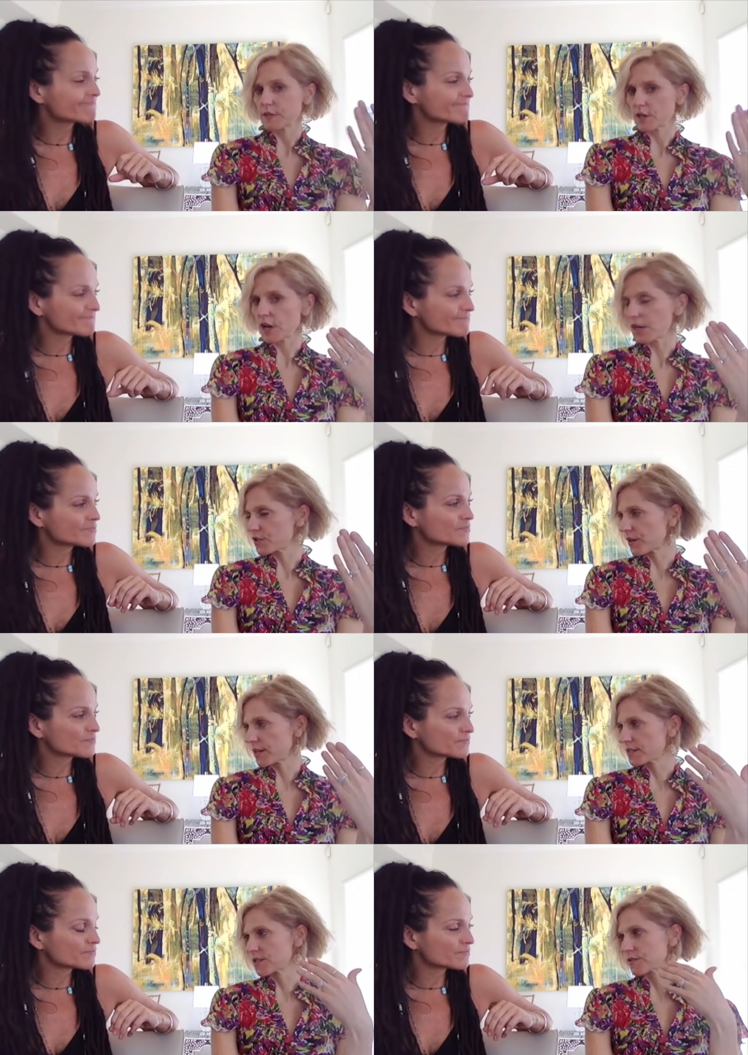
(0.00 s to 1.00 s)
Speaker 1: the
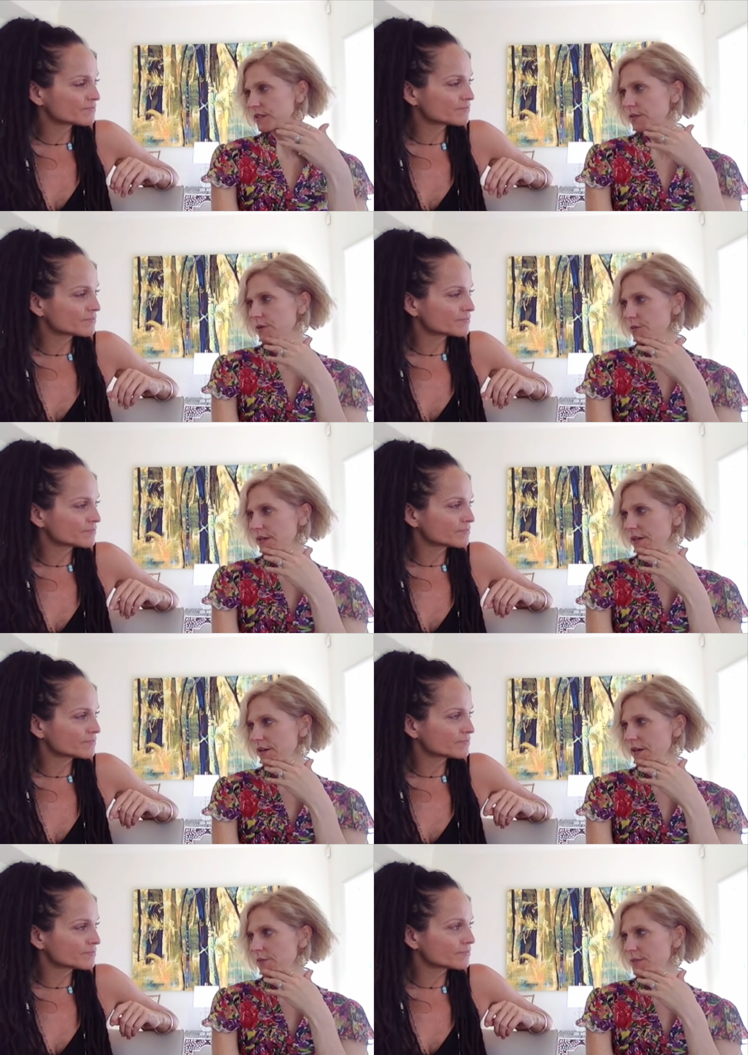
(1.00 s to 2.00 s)
contrast is really what we are
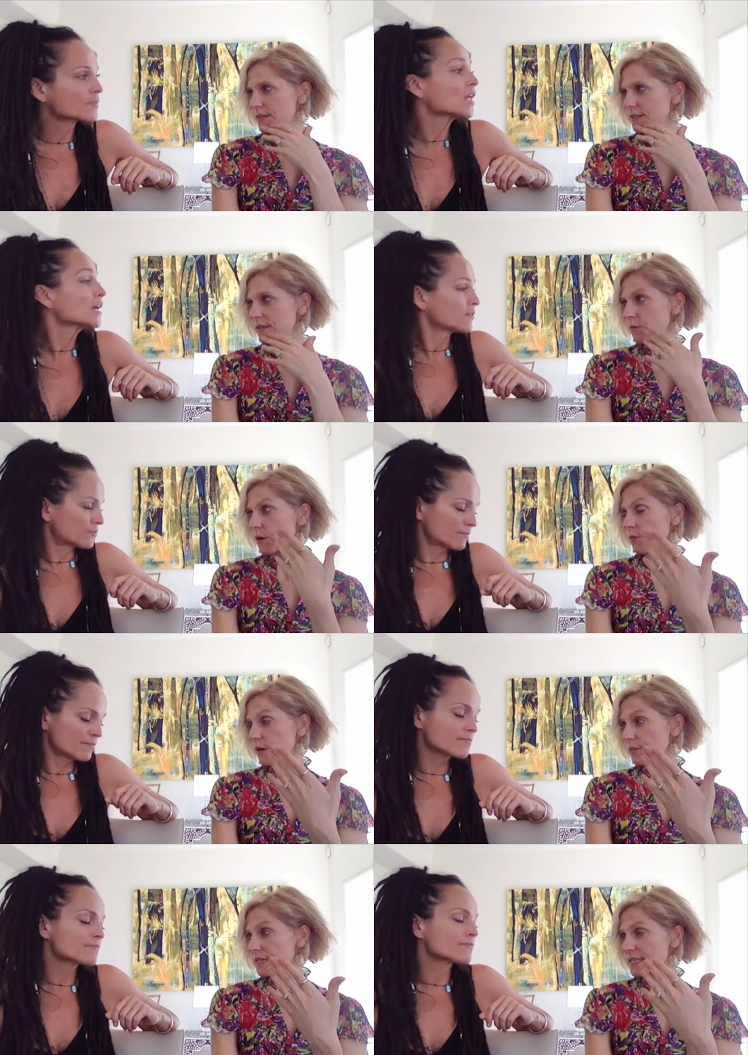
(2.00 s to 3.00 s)
able to when we're
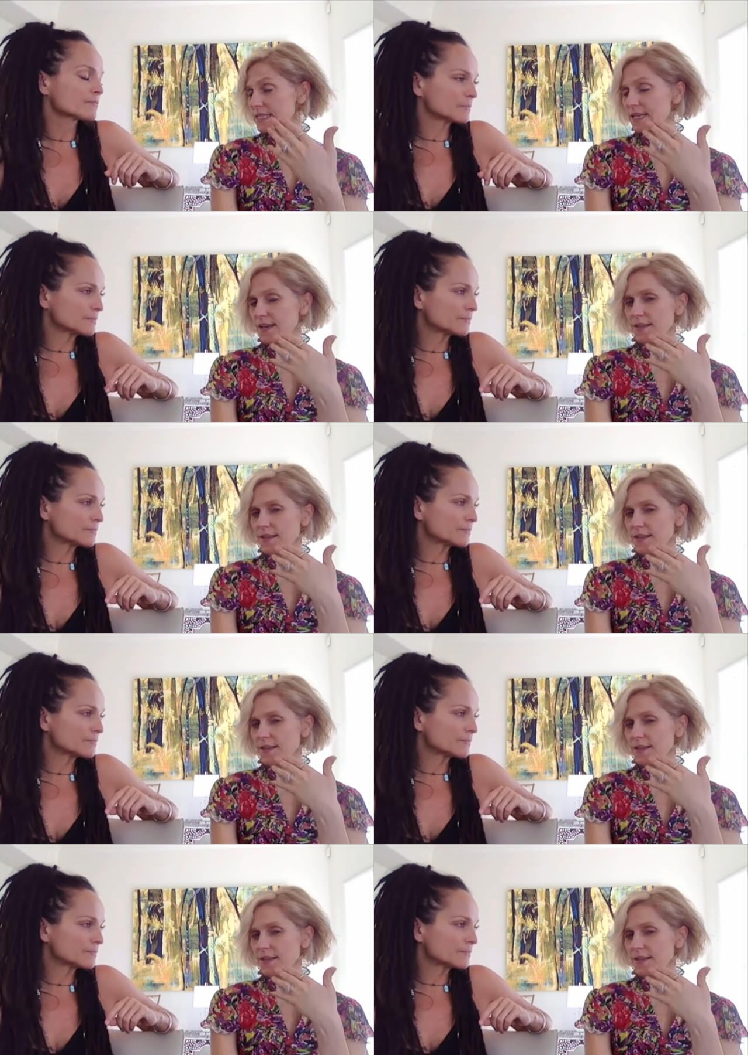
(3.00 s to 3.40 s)
able to see it.